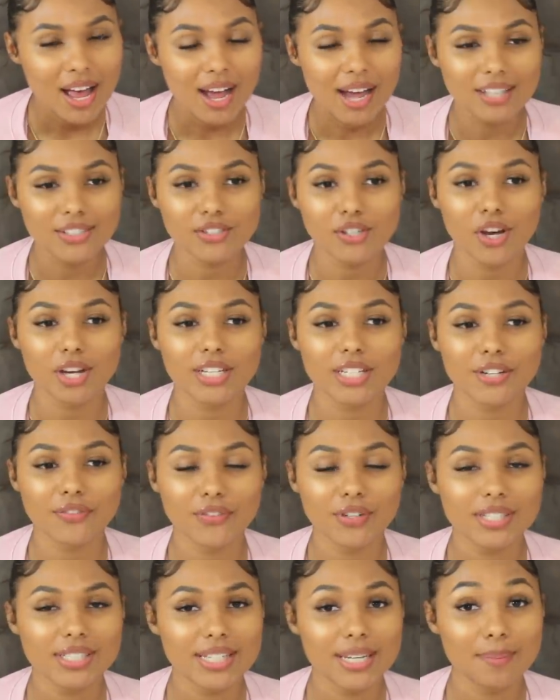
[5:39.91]
I saw a
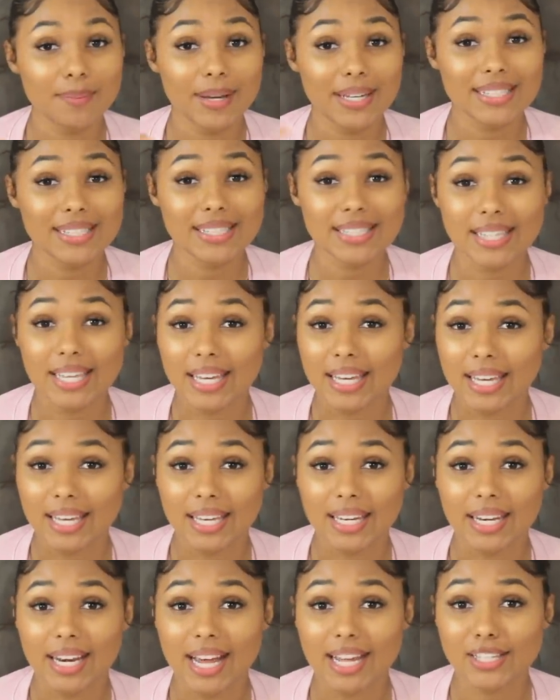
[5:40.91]
difference in my
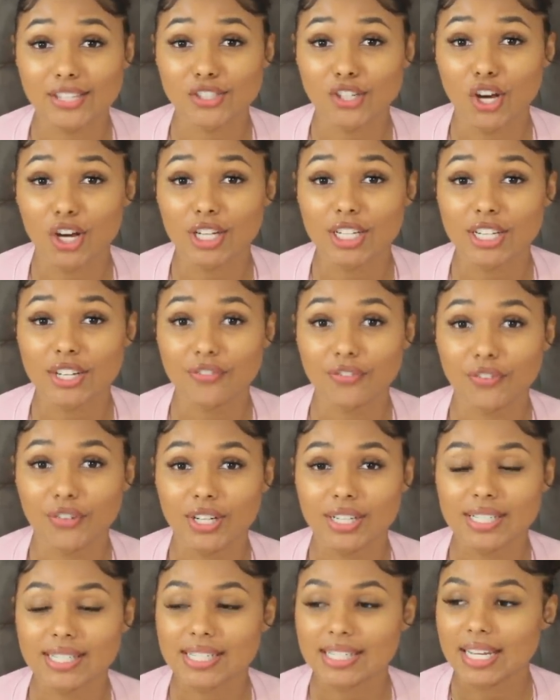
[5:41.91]
skin. I saw a
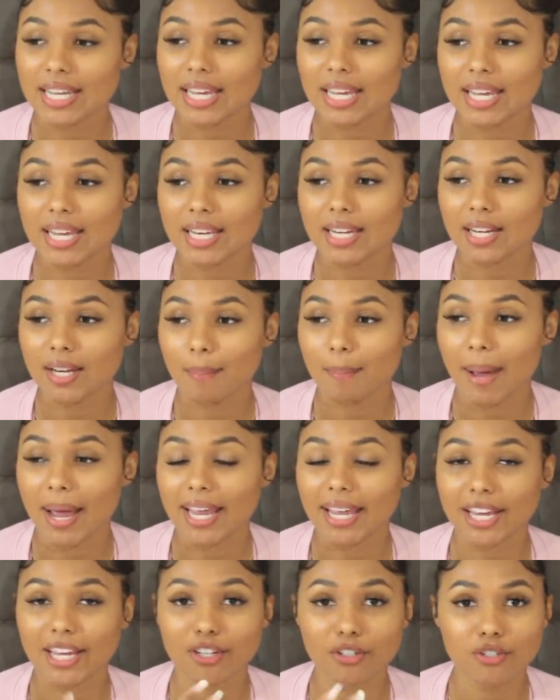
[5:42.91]
difference in
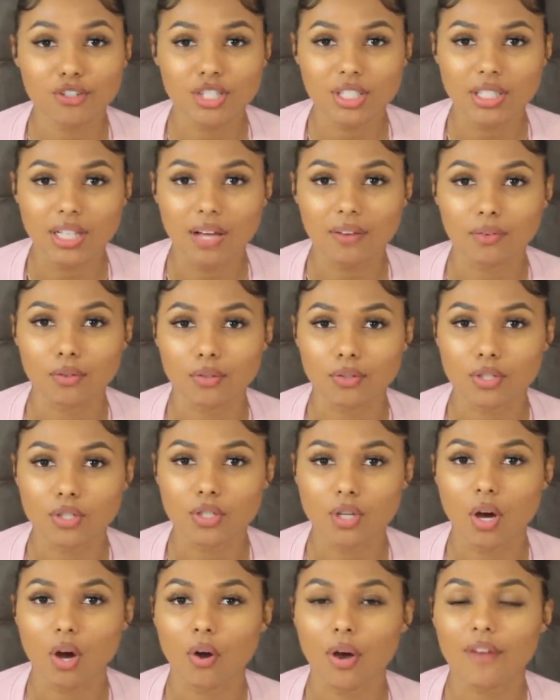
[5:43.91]
my energy levels.
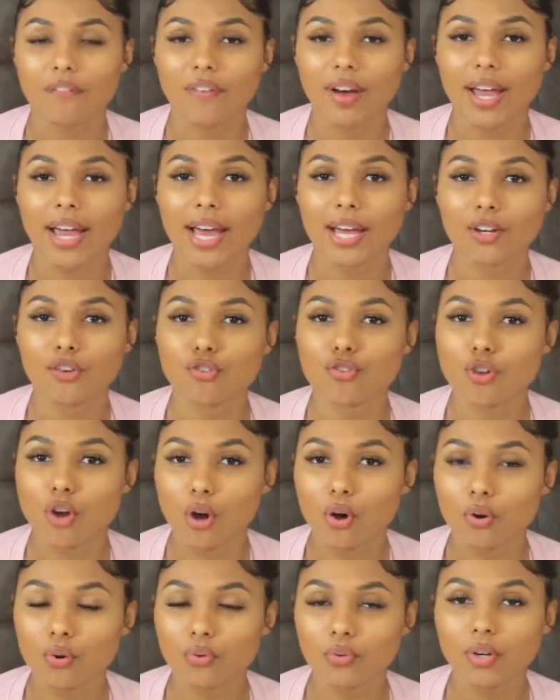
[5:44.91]
So if I had
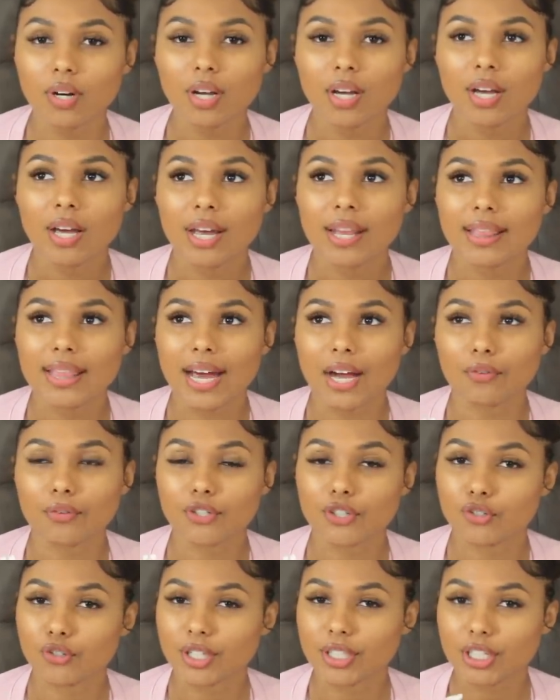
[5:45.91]
known that
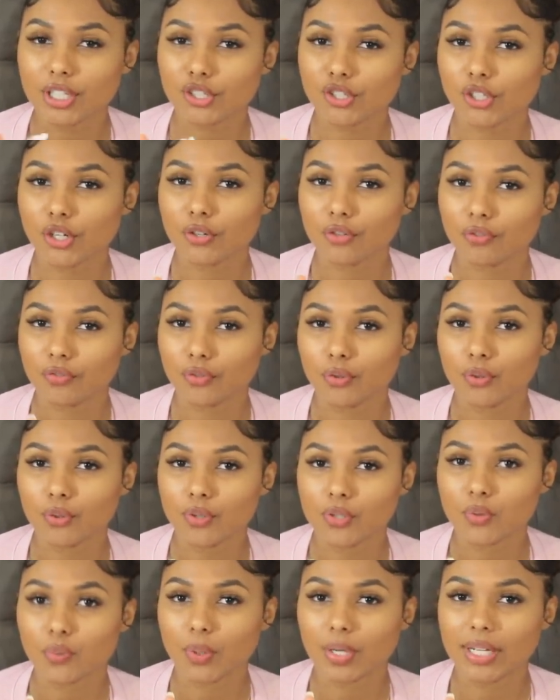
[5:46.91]
restricting certain
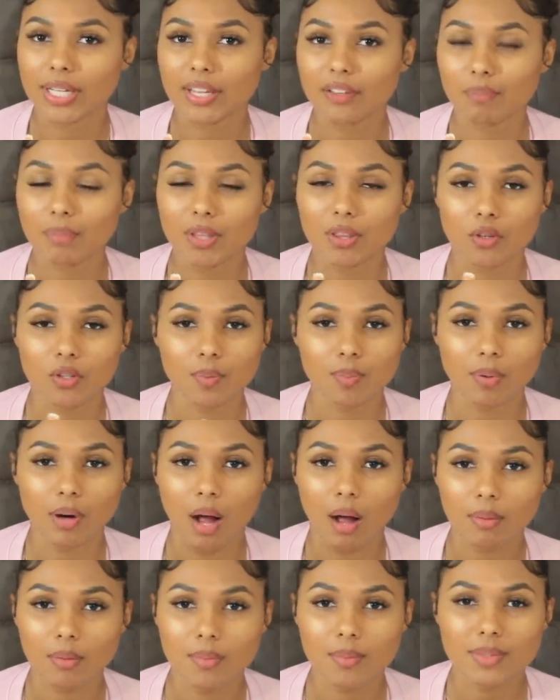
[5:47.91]
foods would give me those
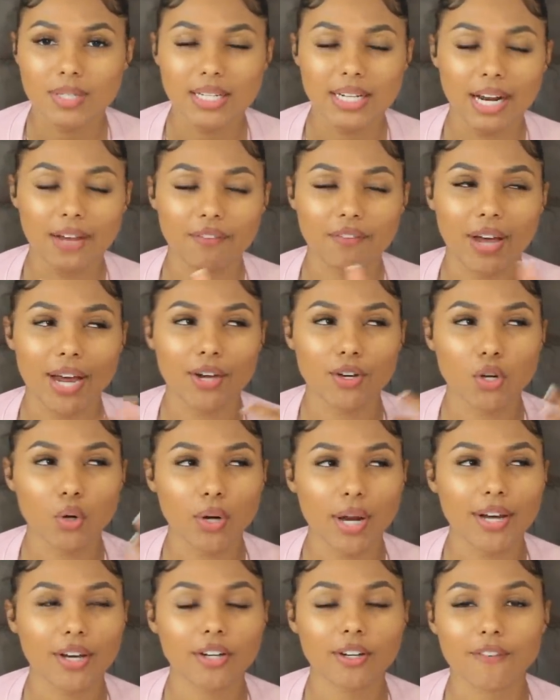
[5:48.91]
problems, and if I had known
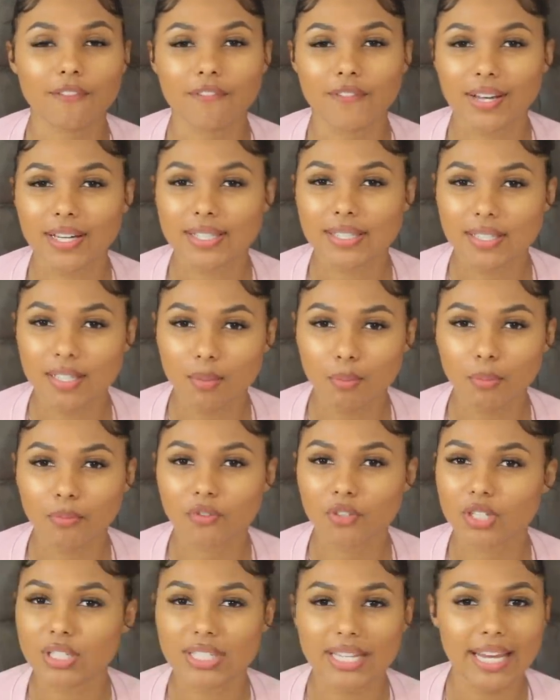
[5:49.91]
I could have fixed them
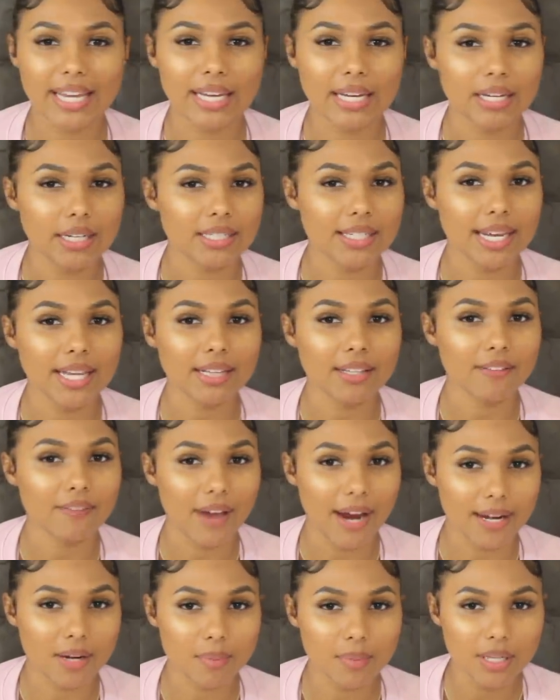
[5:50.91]
with just taking a daily
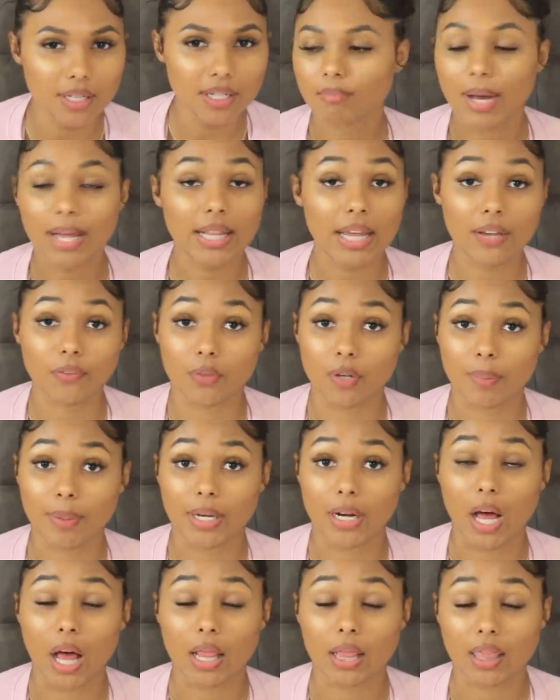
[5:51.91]
vitamin, my life would have
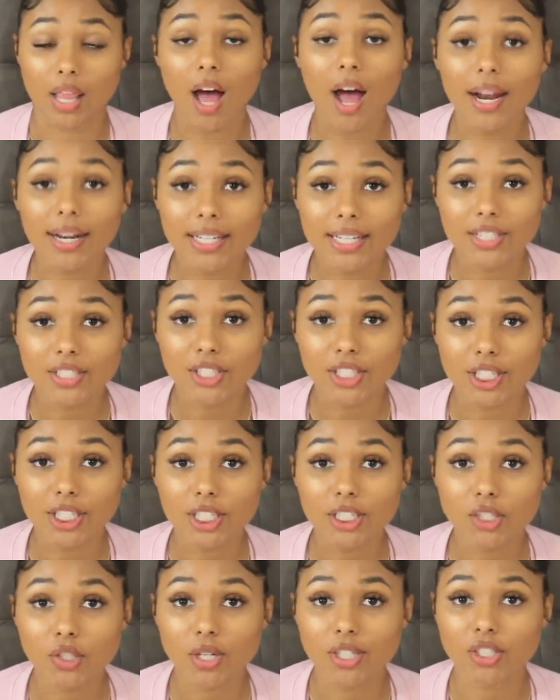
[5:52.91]
been a lot
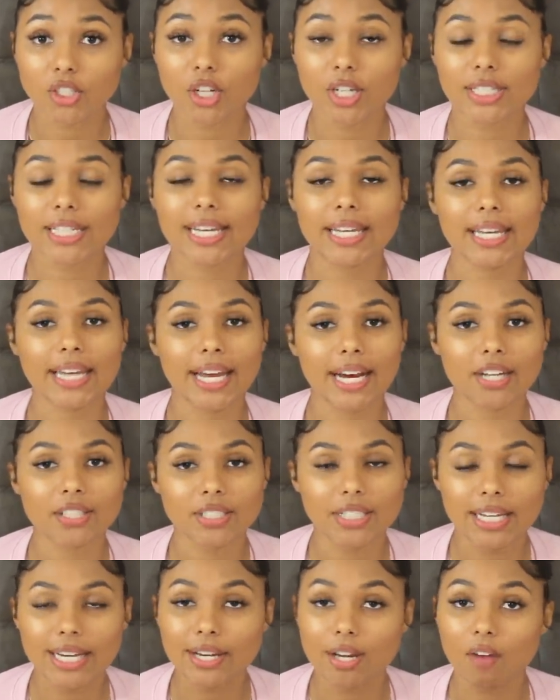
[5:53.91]
easier. So I started taking hair,
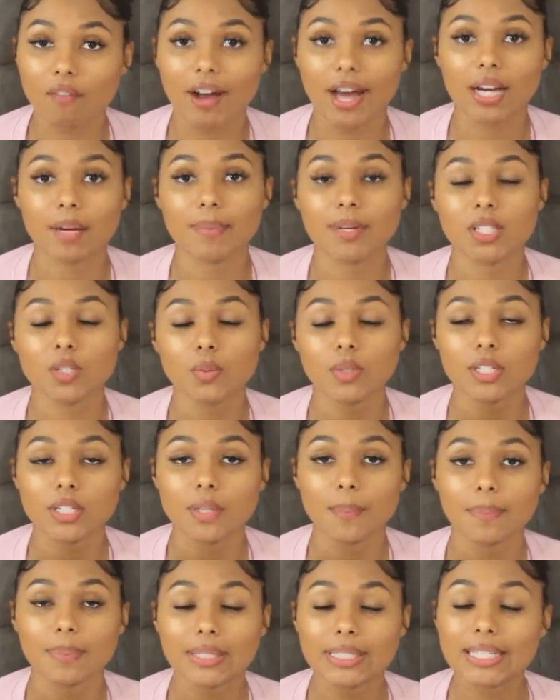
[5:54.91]
skin, and nail vitamins, which
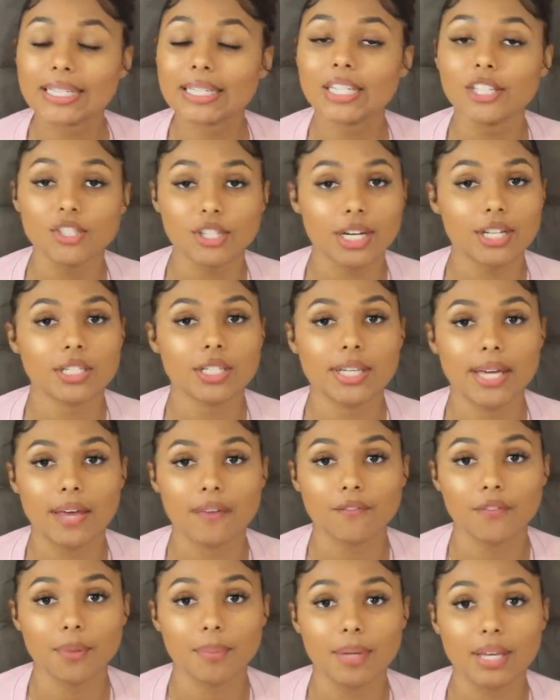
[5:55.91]
completely changed the
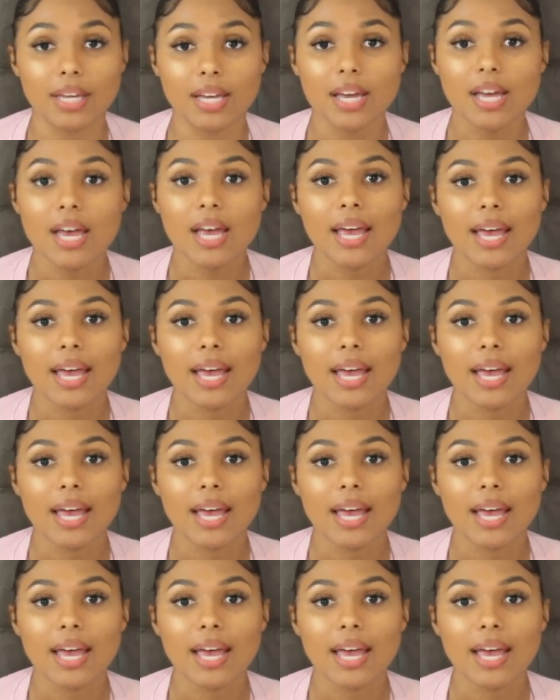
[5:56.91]
game for me.